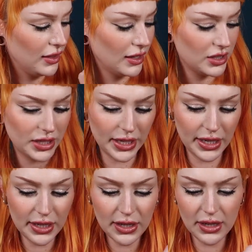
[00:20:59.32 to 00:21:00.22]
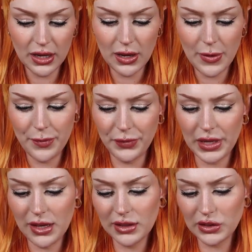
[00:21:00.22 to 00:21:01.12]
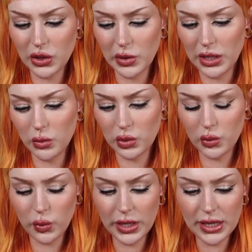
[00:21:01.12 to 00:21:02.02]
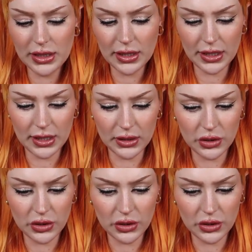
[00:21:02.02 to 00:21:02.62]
that shade. Now let's go in with Real and